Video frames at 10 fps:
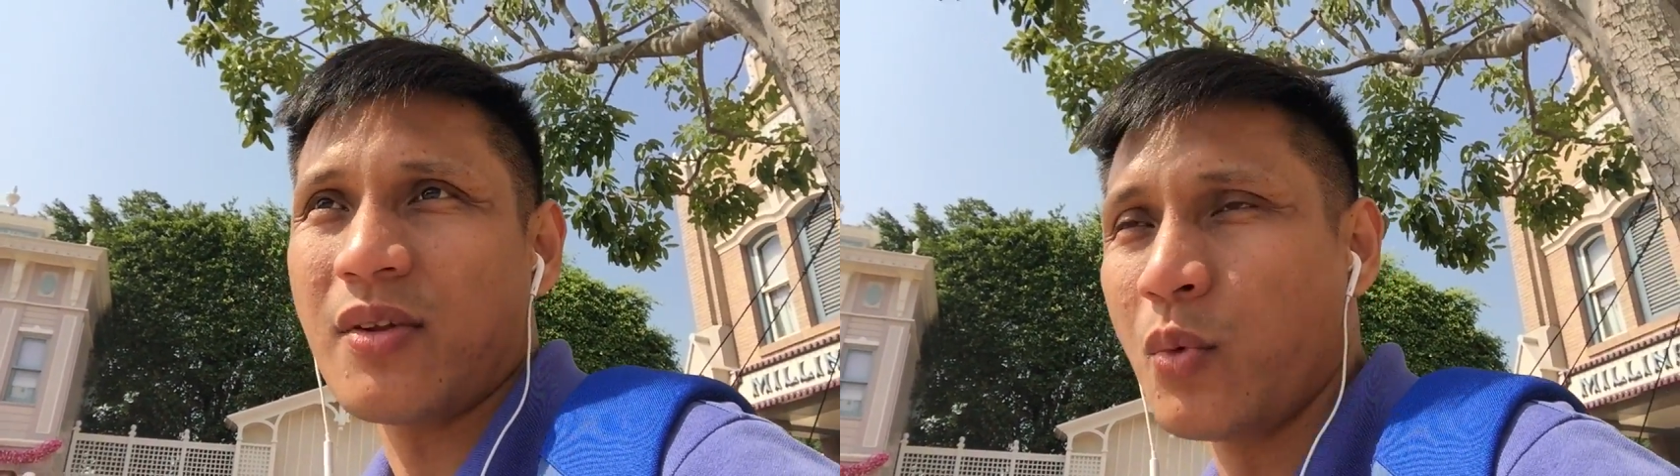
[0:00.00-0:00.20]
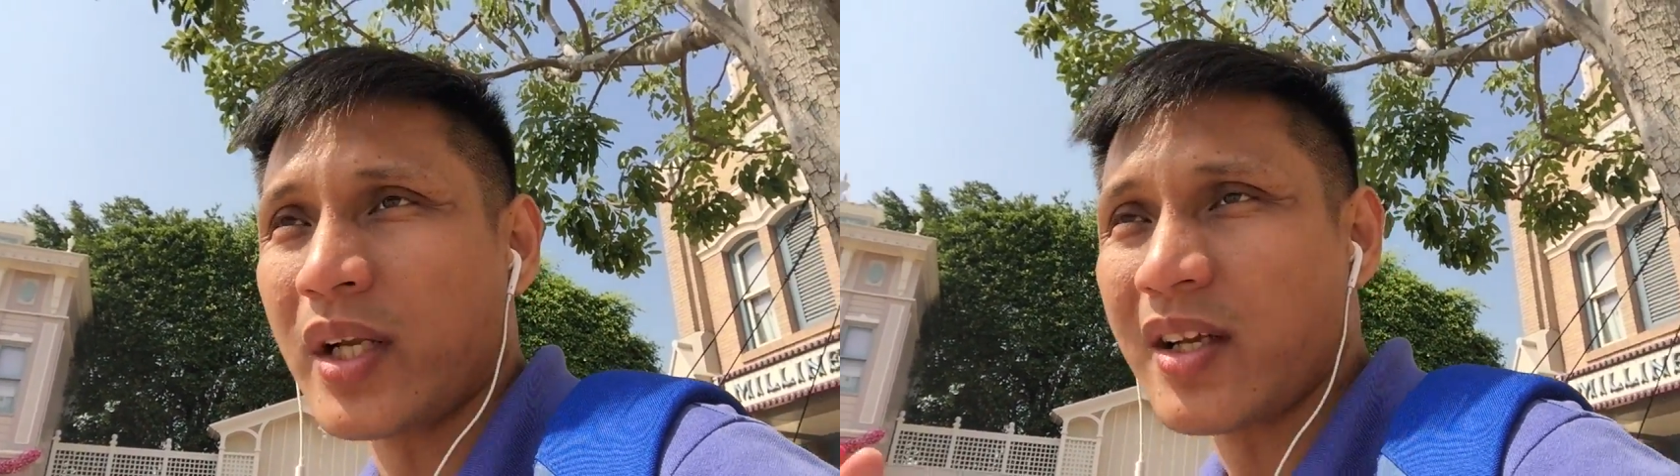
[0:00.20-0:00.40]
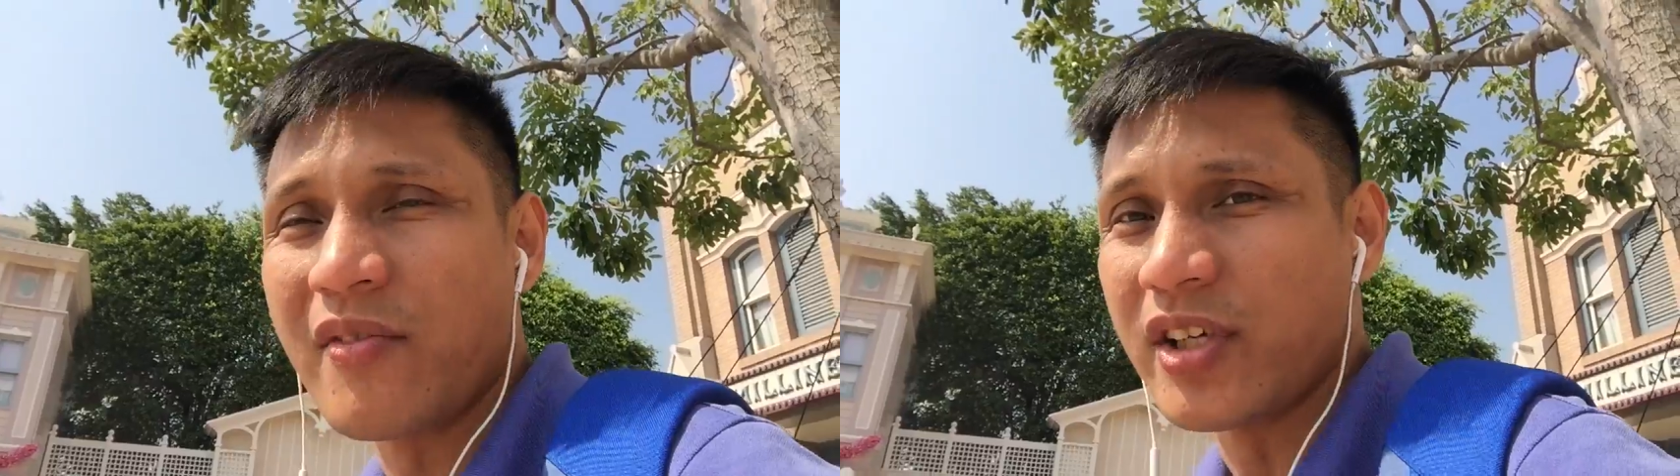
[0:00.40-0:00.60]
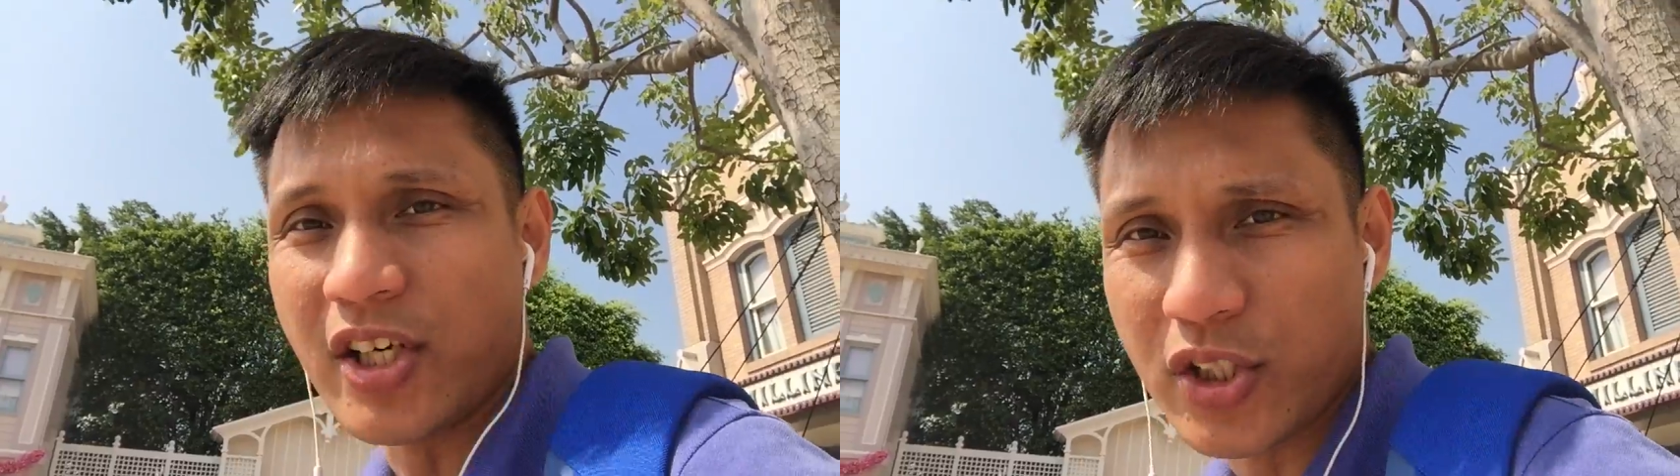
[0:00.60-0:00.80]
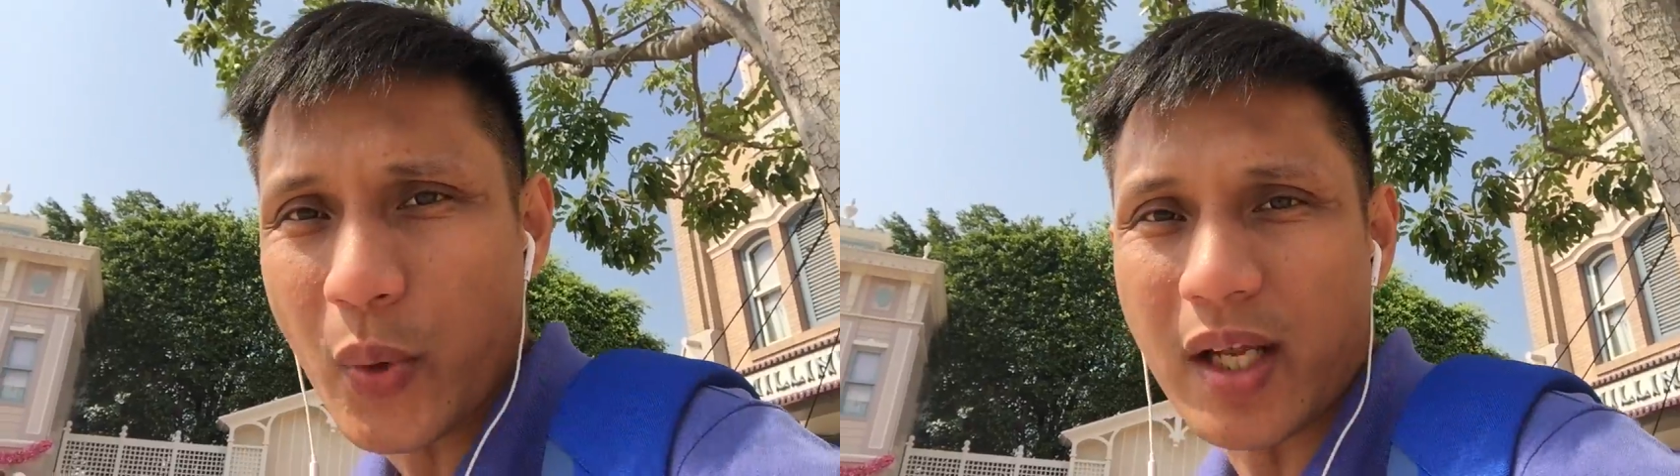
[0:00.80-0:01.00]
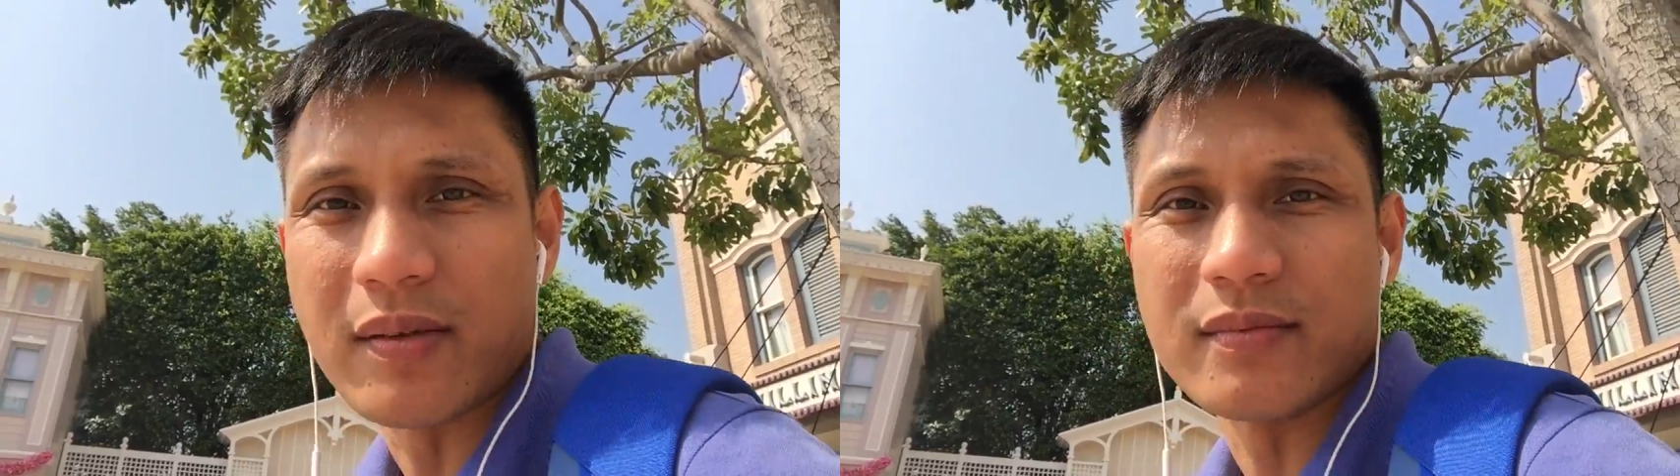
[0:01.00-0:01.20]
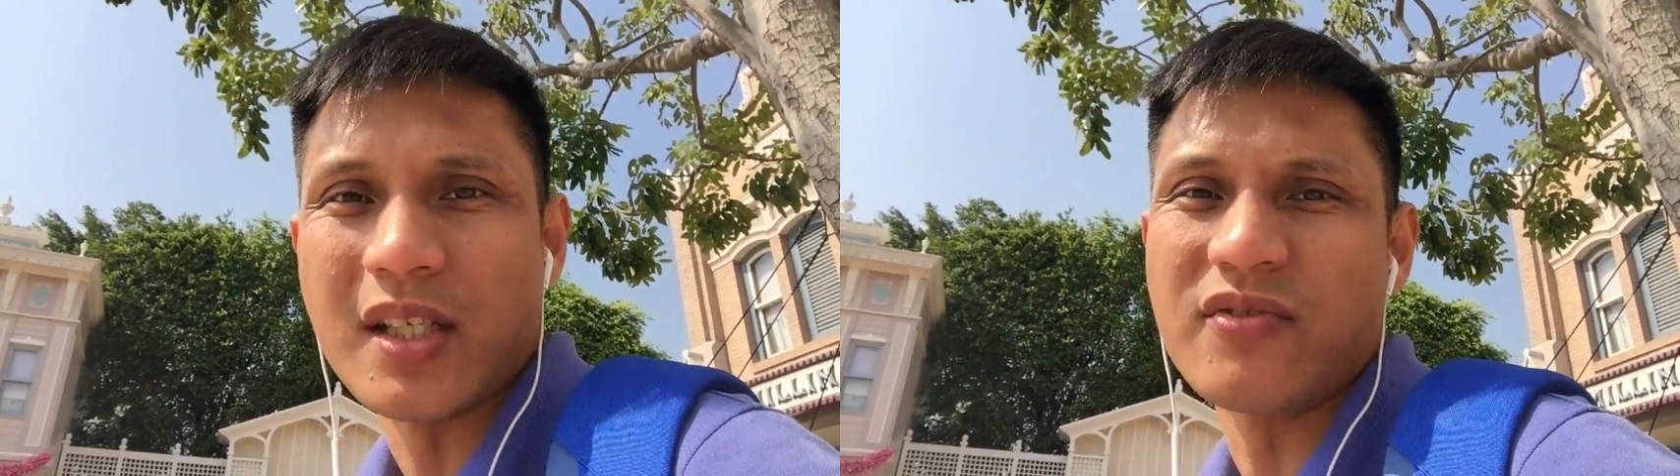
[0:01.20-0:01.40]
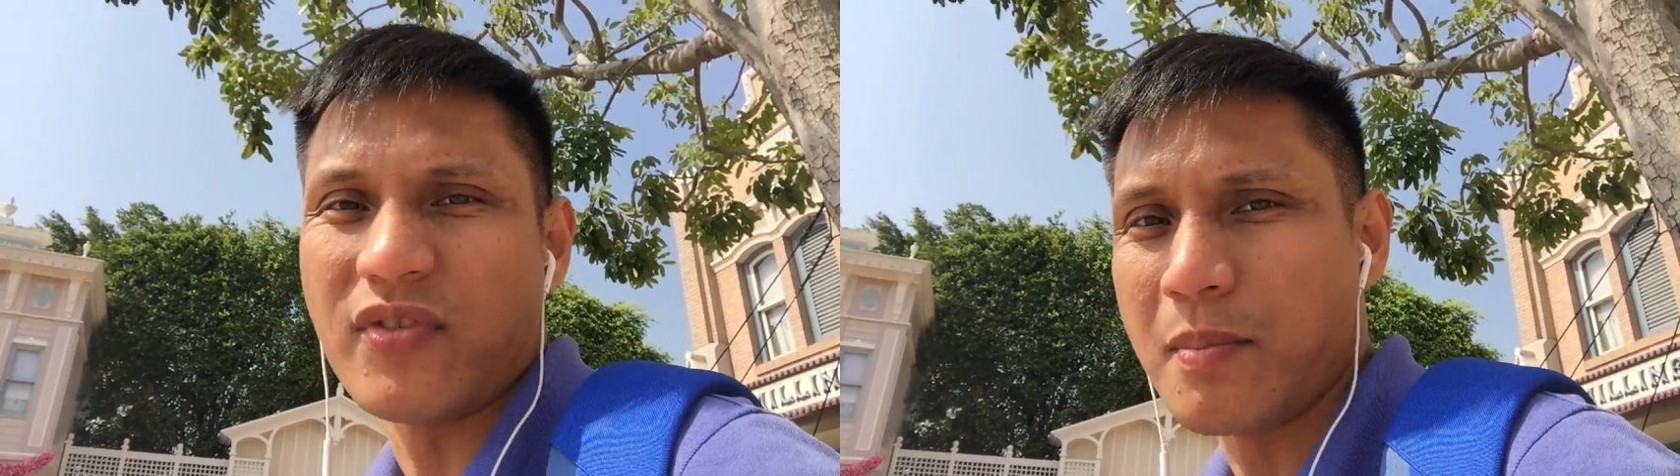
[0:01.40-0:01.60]
whatever they're doing,
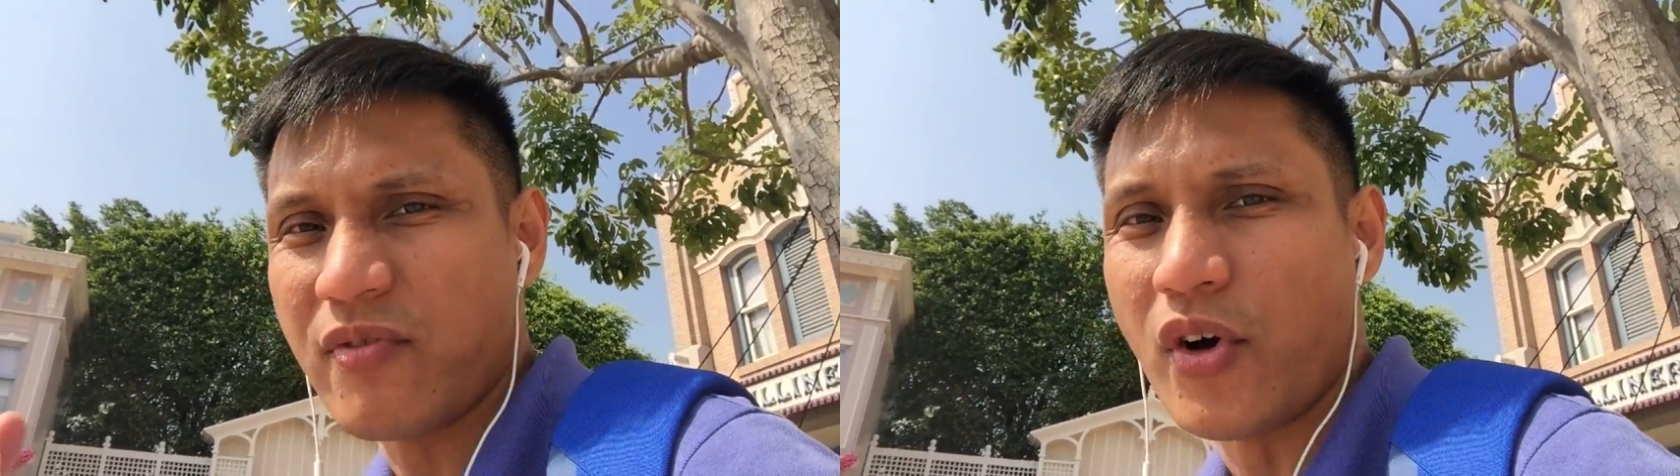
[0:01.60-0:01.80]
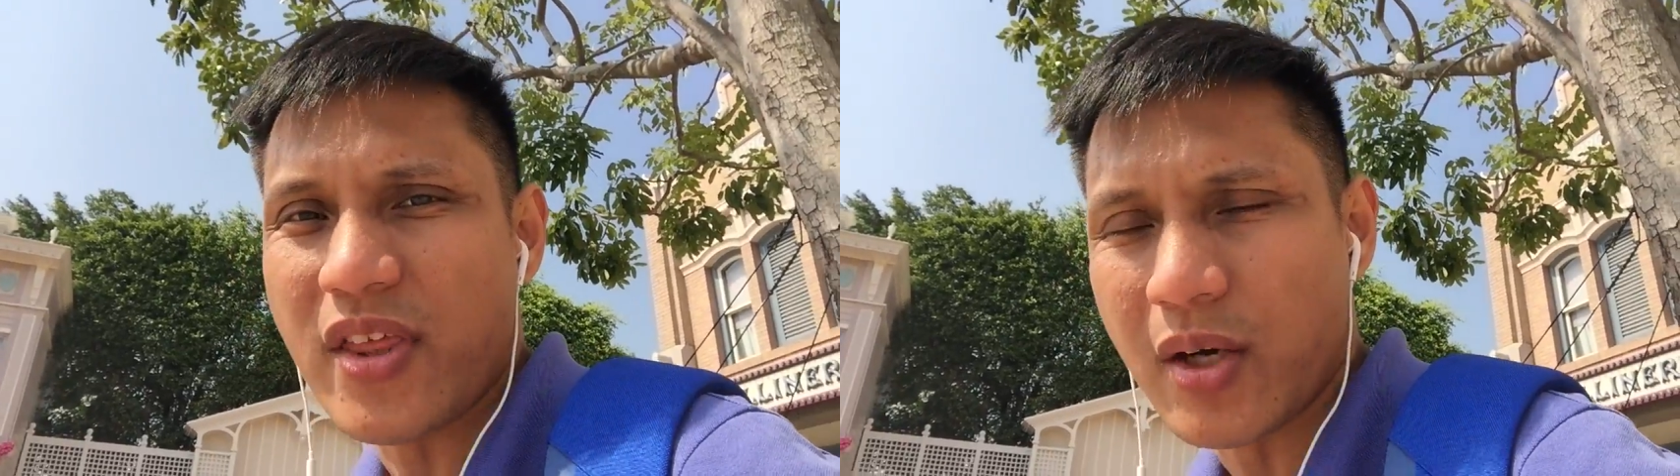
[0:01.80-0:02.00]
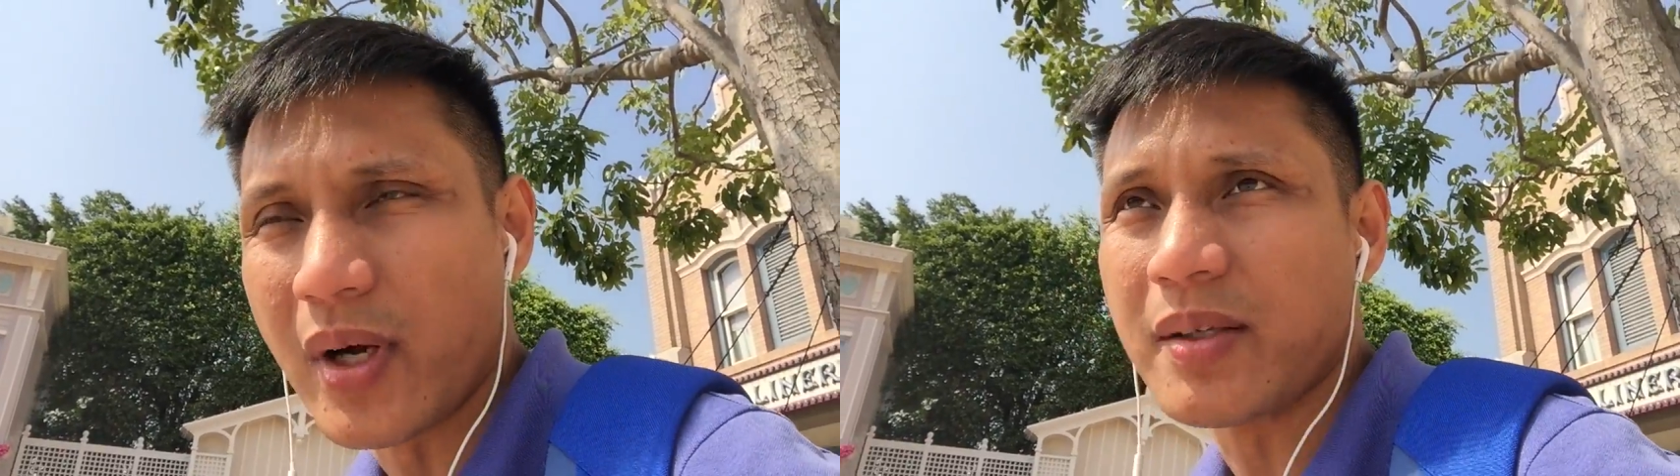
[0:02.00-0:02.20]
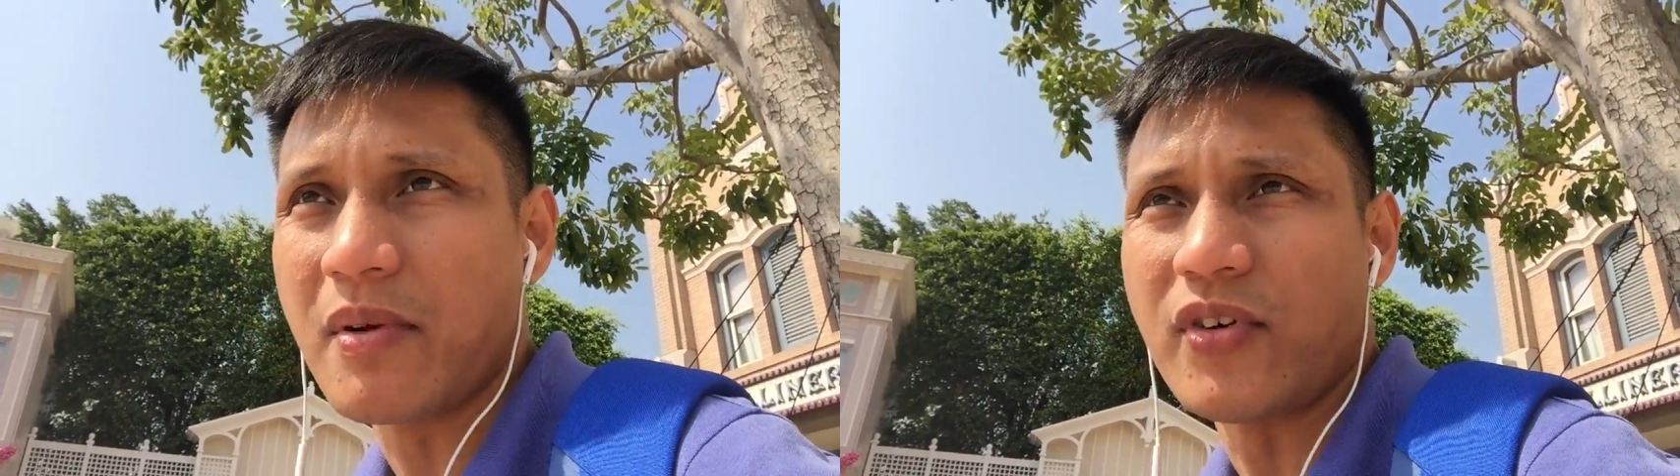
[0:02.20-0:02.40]
before they run,